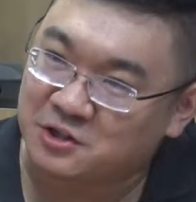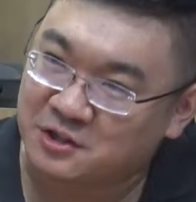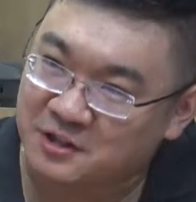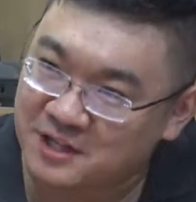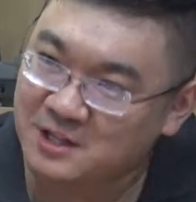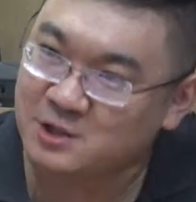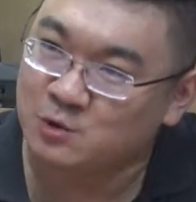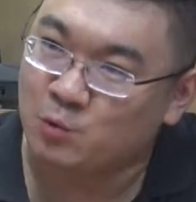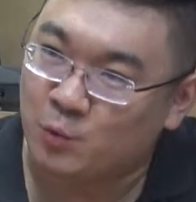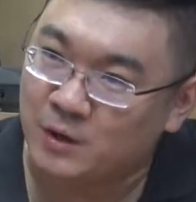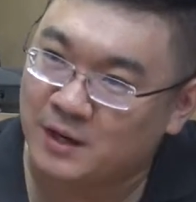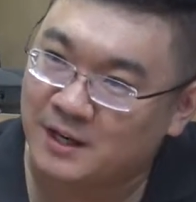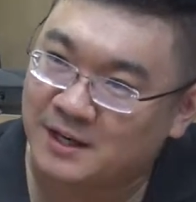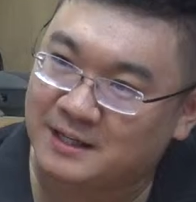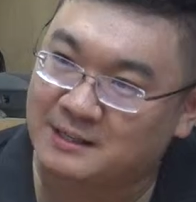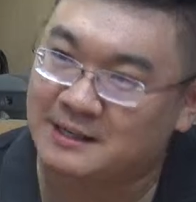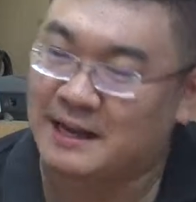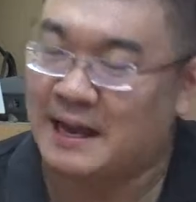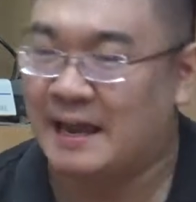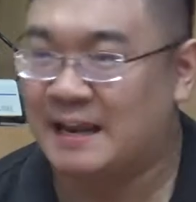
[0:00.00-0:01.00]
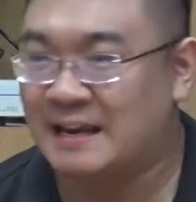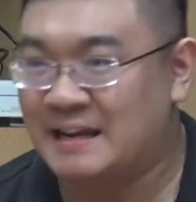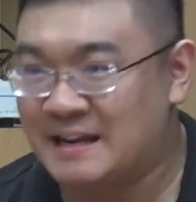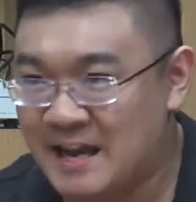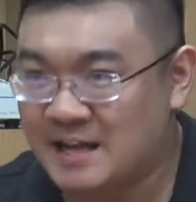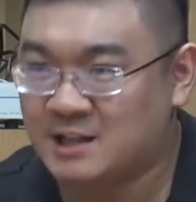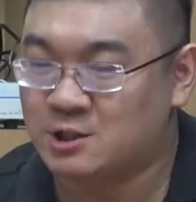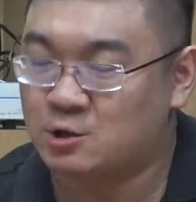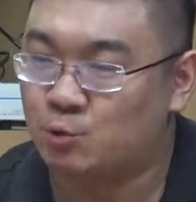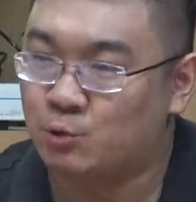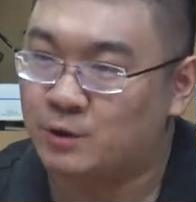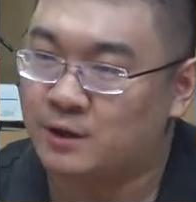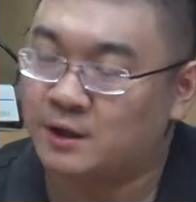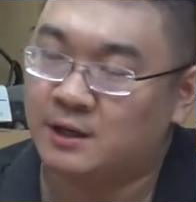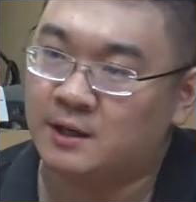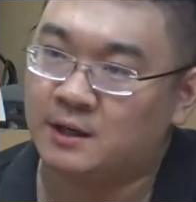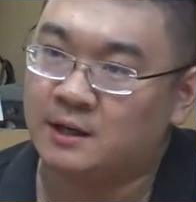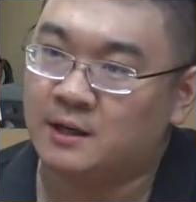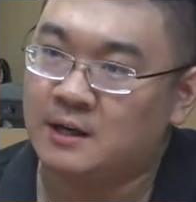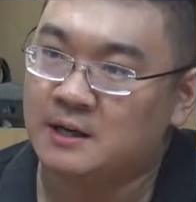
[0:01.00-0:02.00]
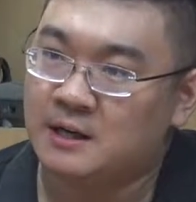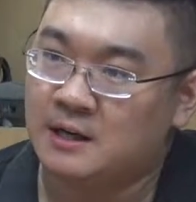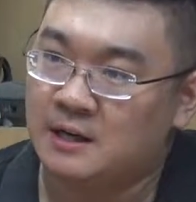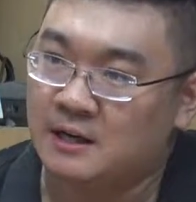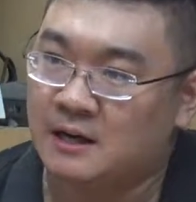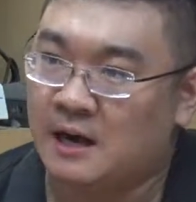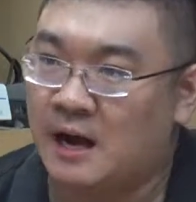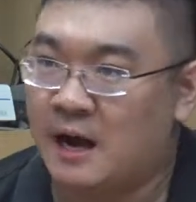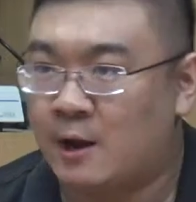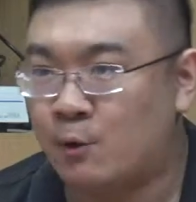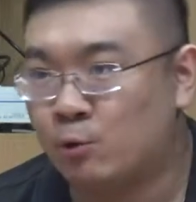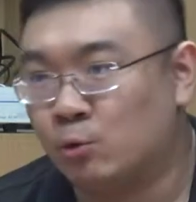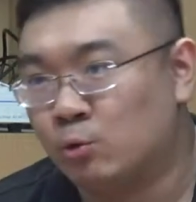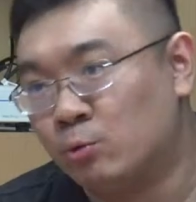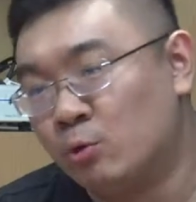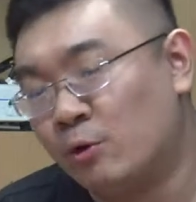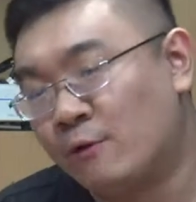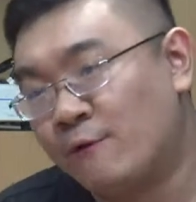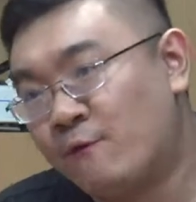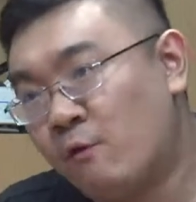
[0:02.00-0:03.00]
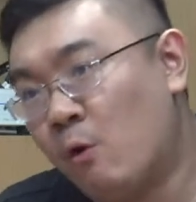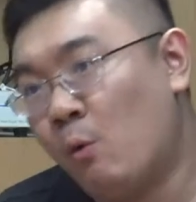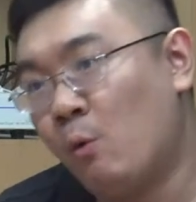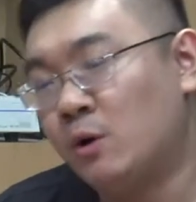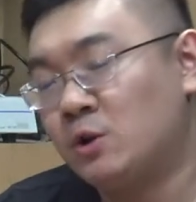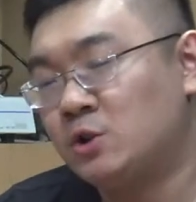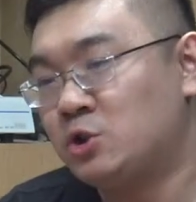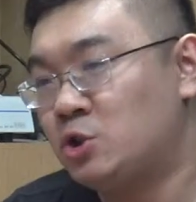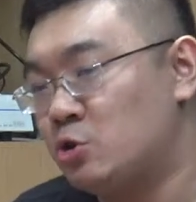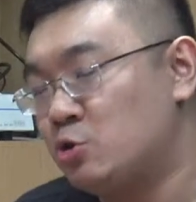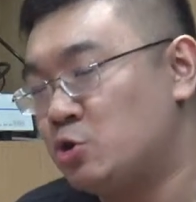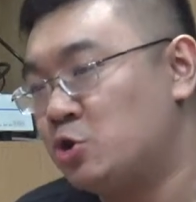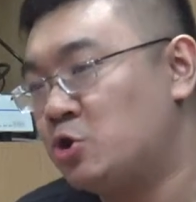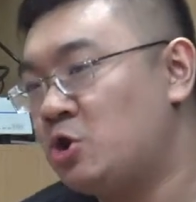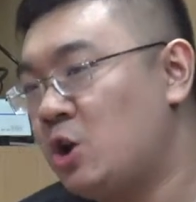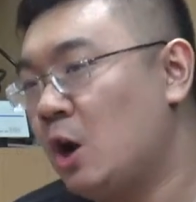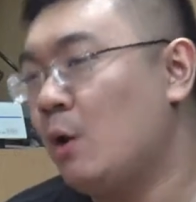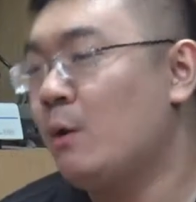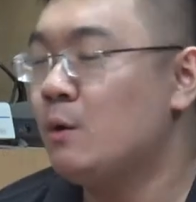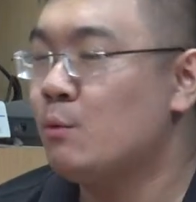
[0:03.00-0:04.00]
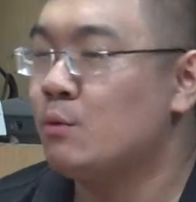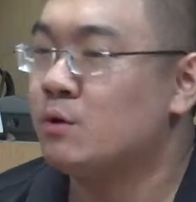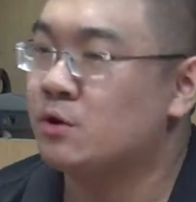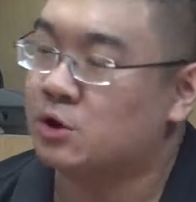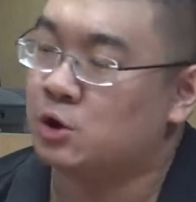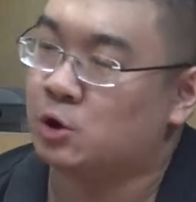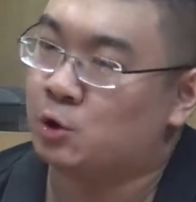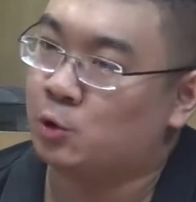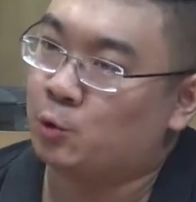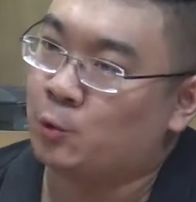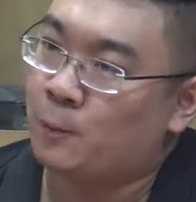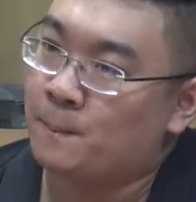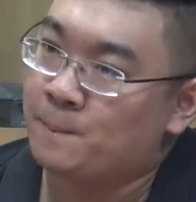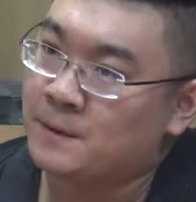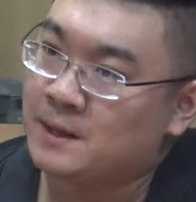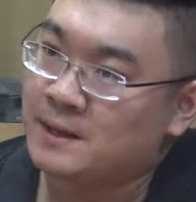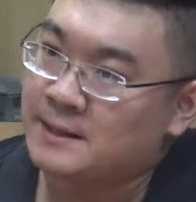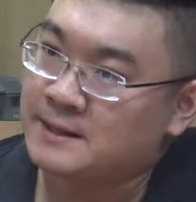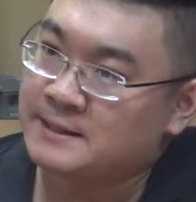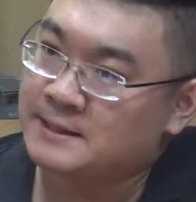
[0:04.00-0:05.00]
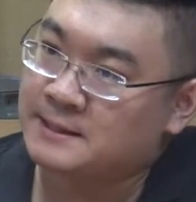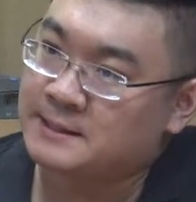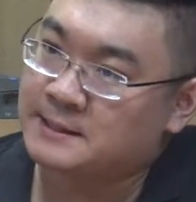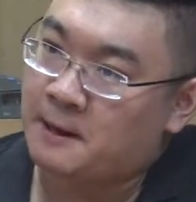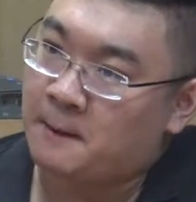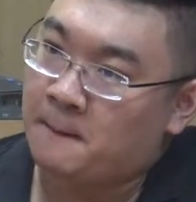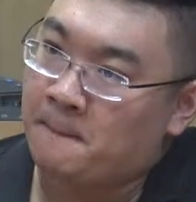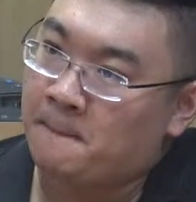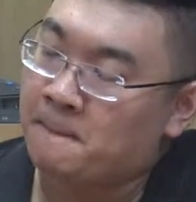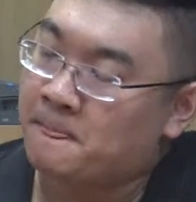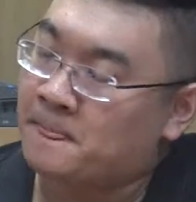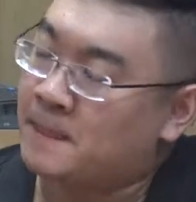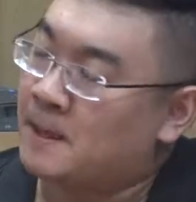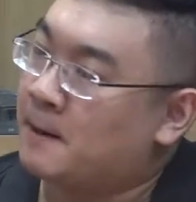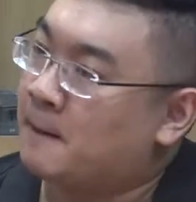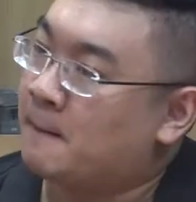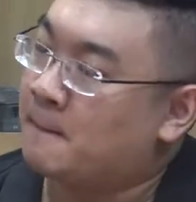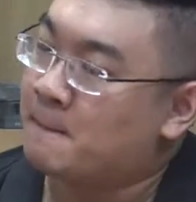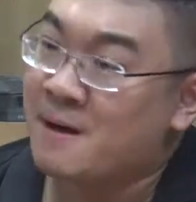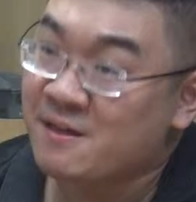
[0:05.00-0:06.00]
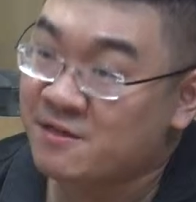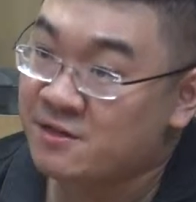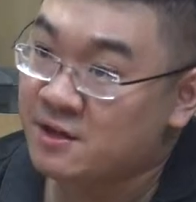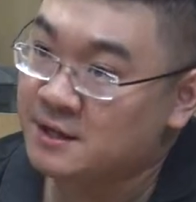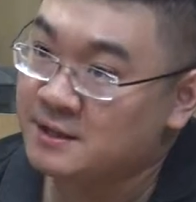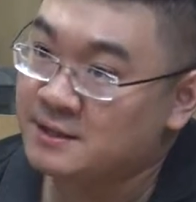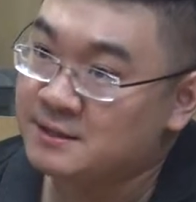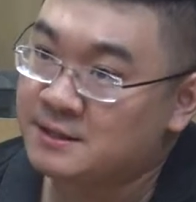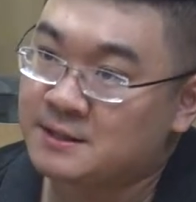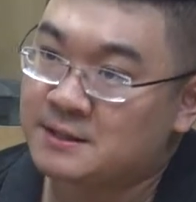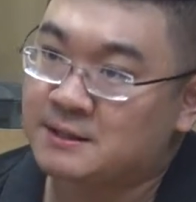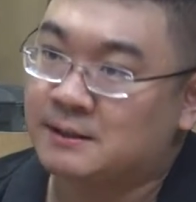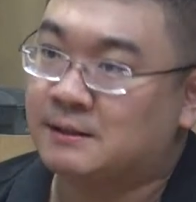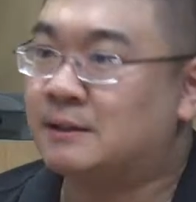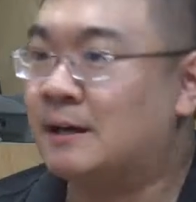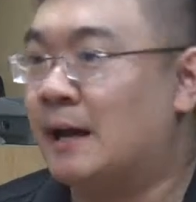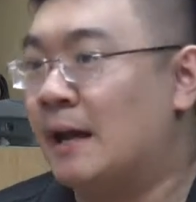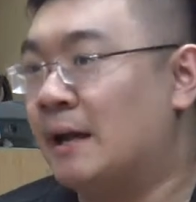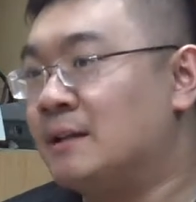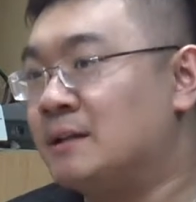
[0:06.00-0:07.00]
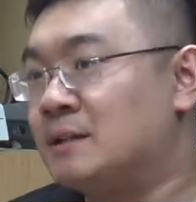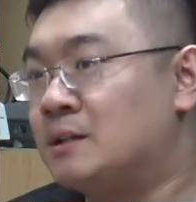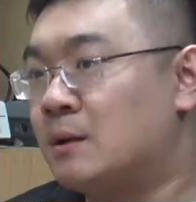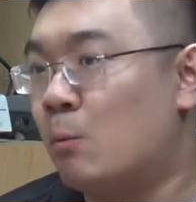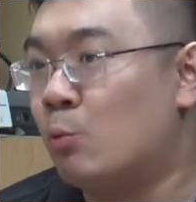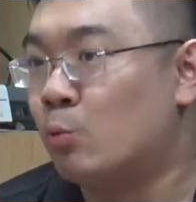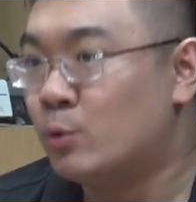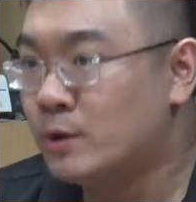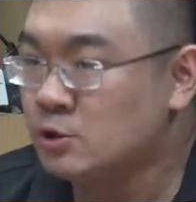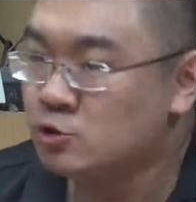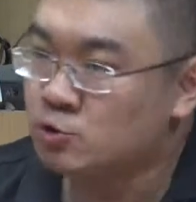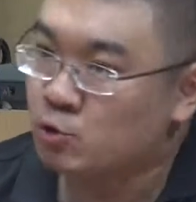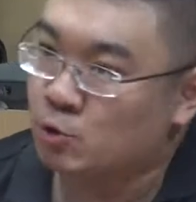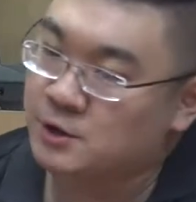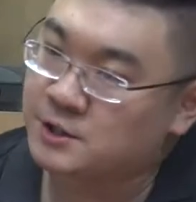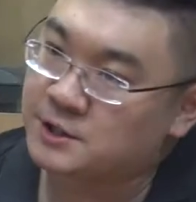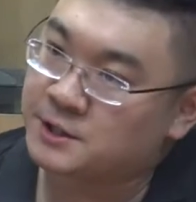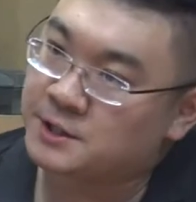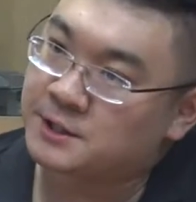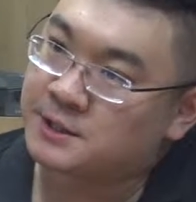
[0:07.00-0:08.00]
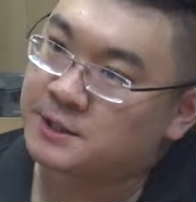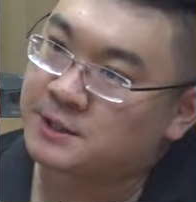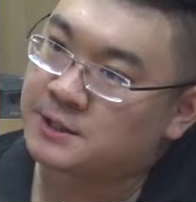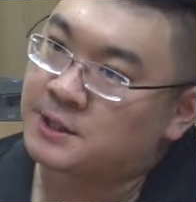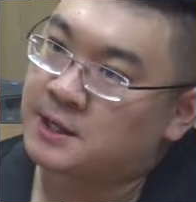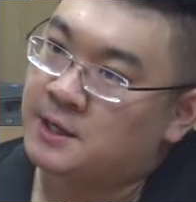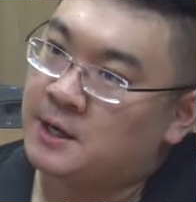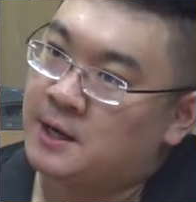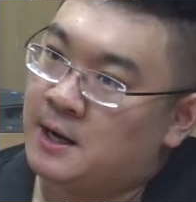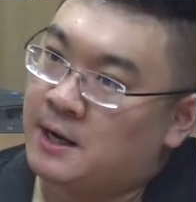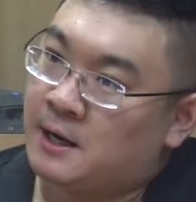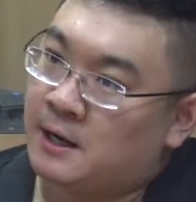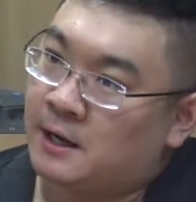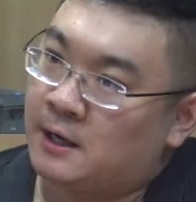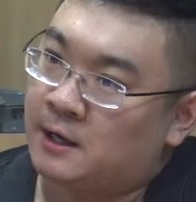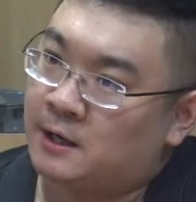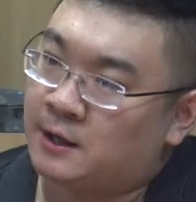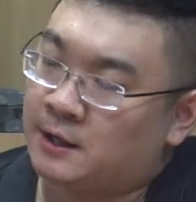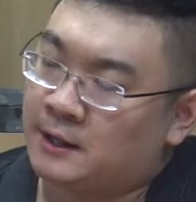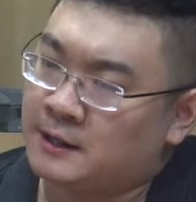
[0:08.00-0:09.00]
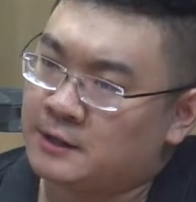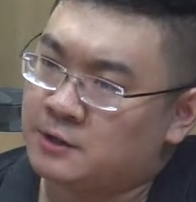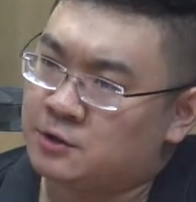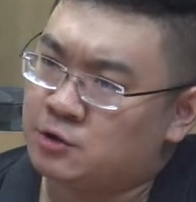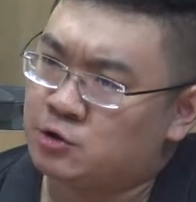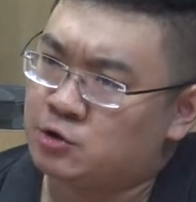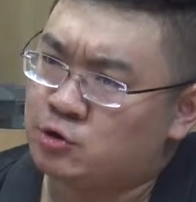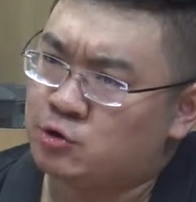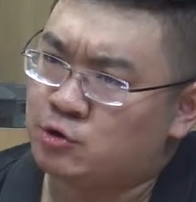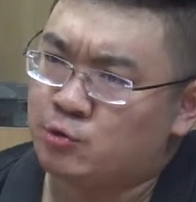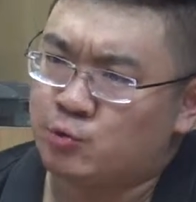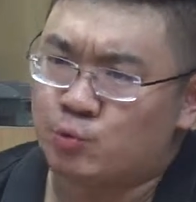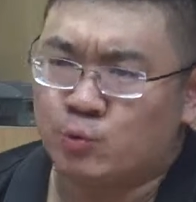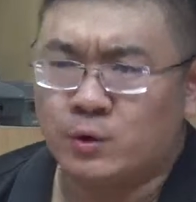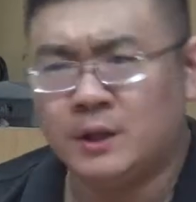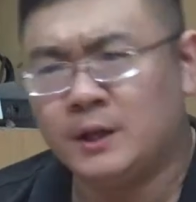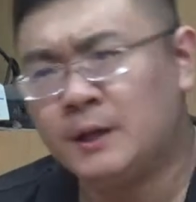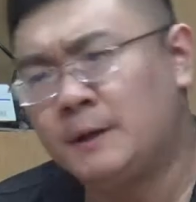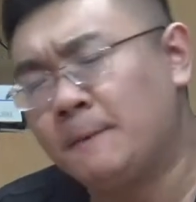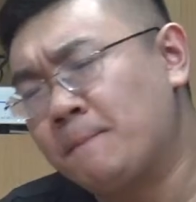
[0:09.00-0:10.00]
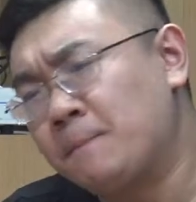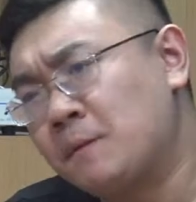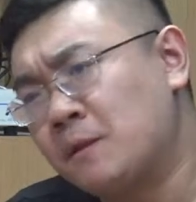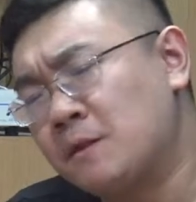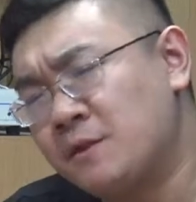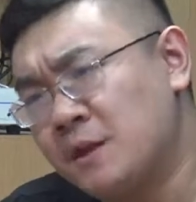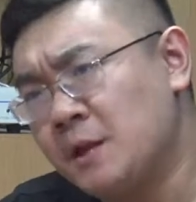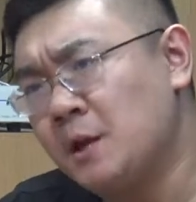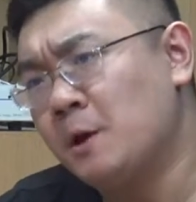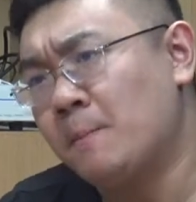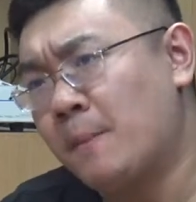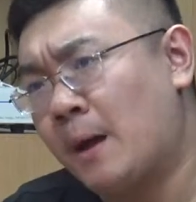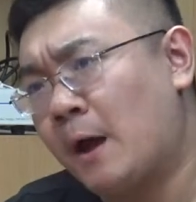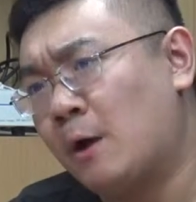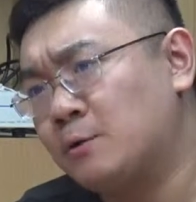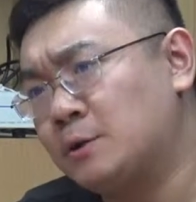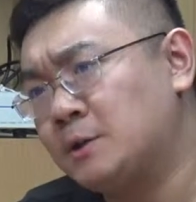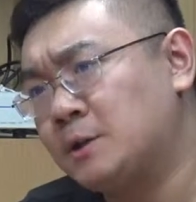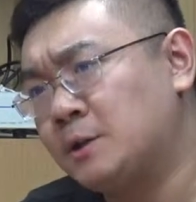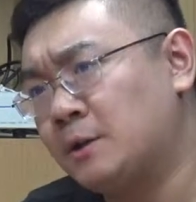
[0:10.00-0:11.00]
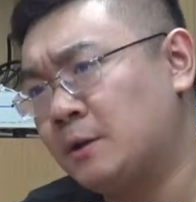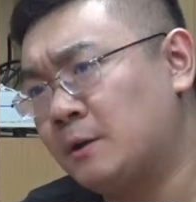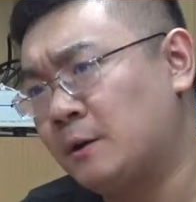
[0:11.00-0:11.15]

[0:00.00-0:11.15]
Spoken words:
this week and next week, I look forward to sharing with you some methods and some resources to really think about